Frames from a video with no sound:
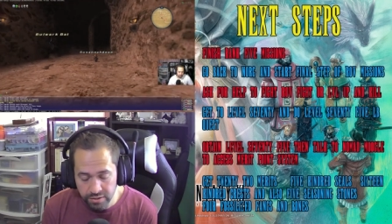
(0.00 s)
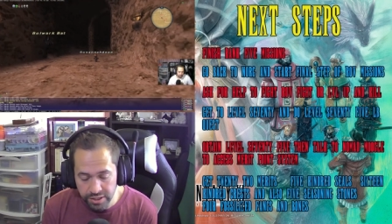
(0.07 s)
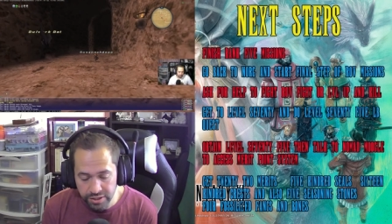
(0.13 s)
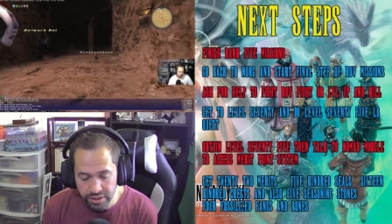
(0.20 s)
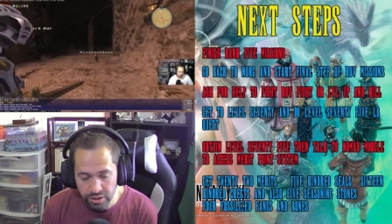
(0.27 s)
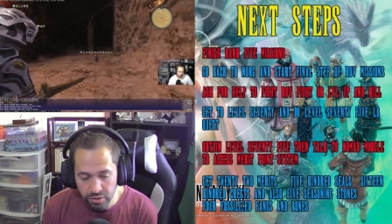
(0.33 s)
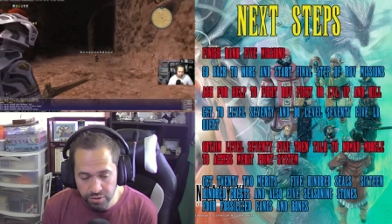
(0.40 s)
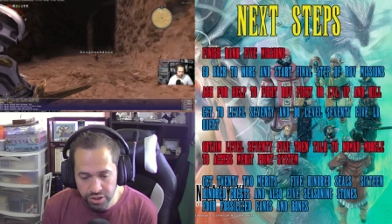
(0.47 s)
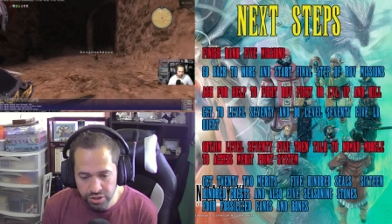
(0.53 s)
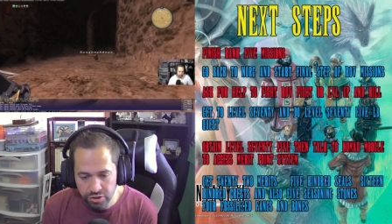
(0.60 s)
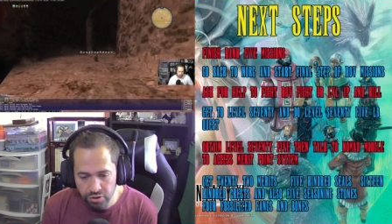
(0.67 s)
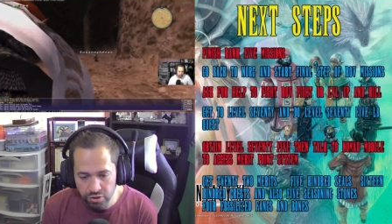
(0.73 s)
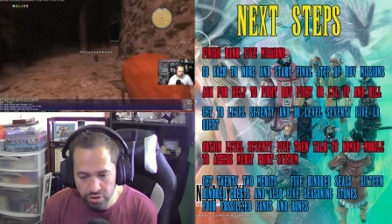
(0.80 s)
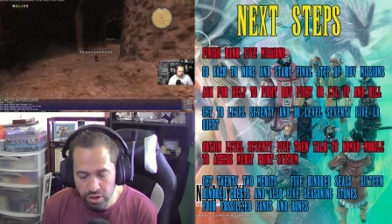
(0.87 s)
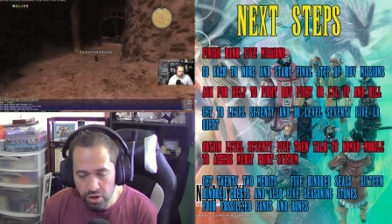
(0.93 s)
you need to go to
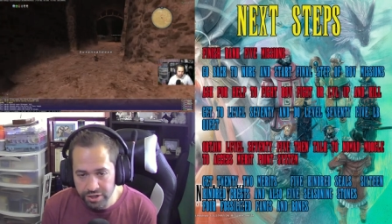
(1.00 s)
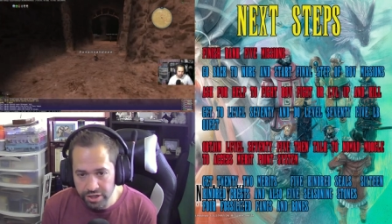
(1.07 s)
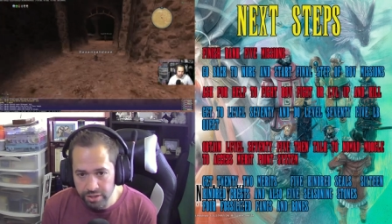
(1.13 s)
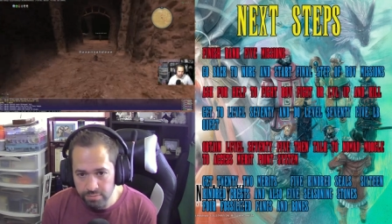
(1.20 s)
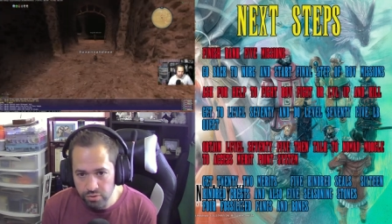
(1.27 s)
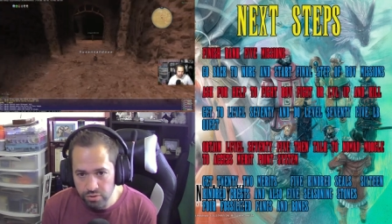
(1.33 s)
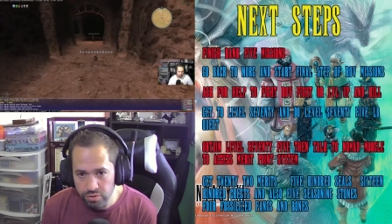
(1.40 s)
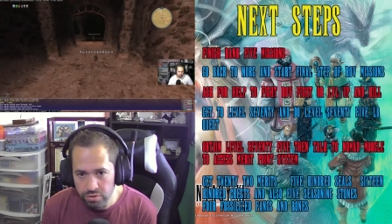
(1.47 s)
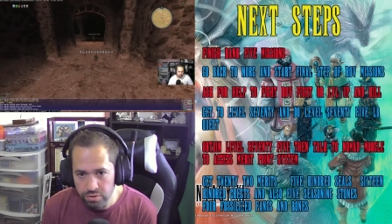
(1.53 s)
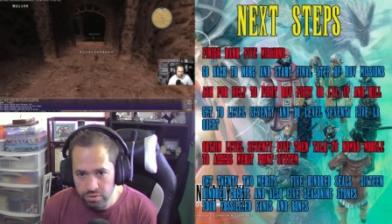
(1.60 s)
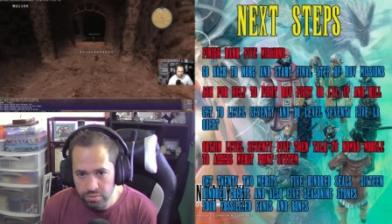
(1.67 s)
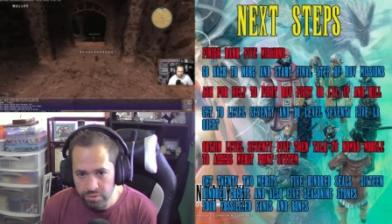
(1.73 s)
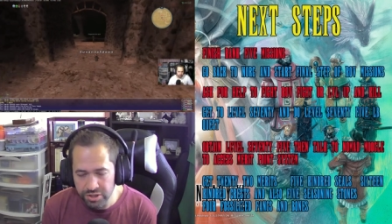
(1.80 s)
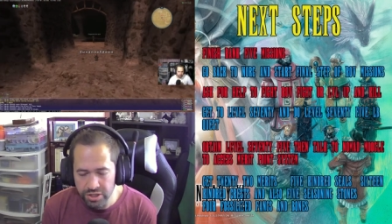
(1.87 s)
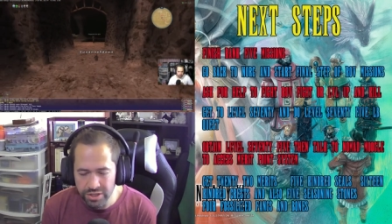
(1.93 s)
your Login Moogle,
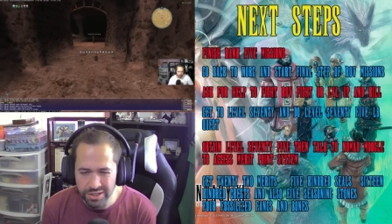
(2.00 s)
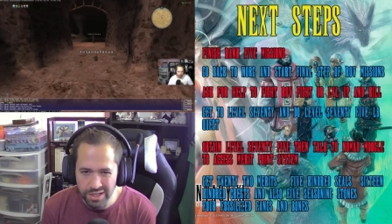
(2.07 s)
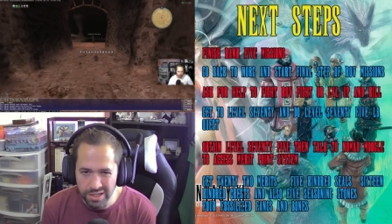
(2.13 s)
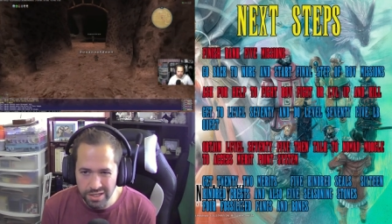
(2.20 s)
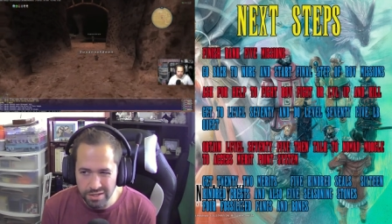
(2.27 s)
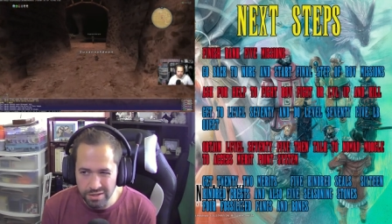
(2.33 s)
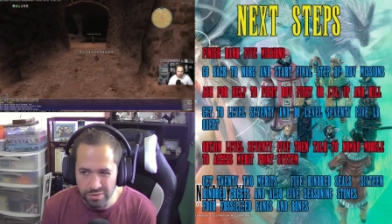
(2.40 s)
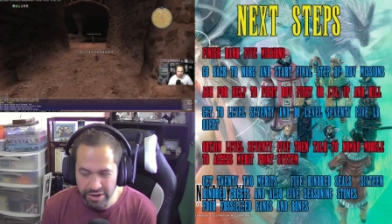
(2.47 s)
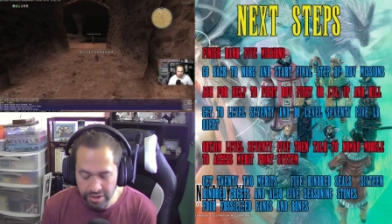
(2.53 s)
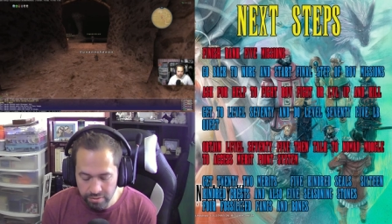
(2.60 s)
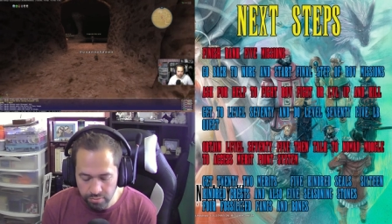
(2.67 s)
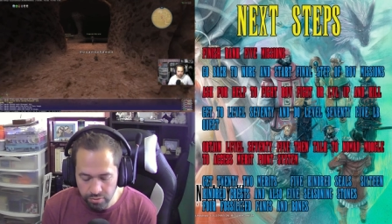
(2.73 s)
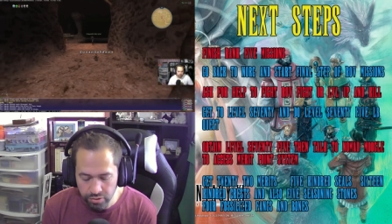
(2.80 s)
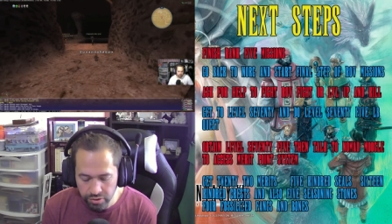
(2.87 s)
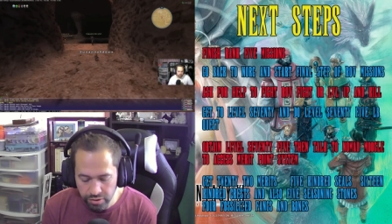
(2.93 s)
which is the
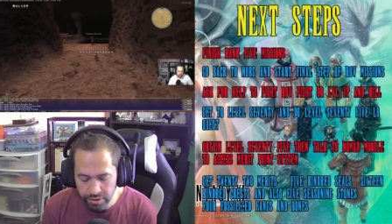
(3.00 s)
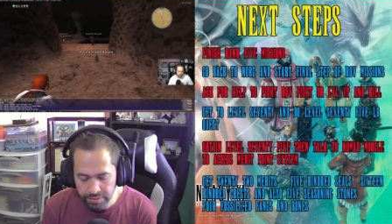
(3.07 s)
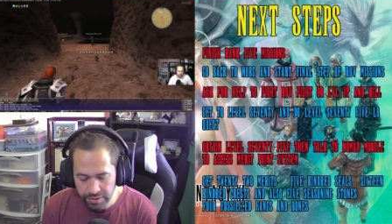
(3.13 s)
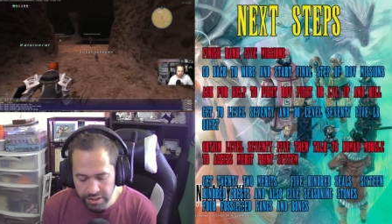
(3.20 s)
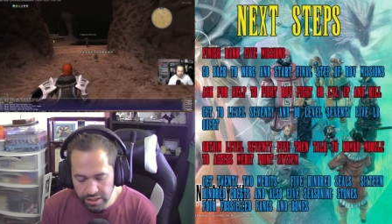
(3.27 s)
Greeter Moogle.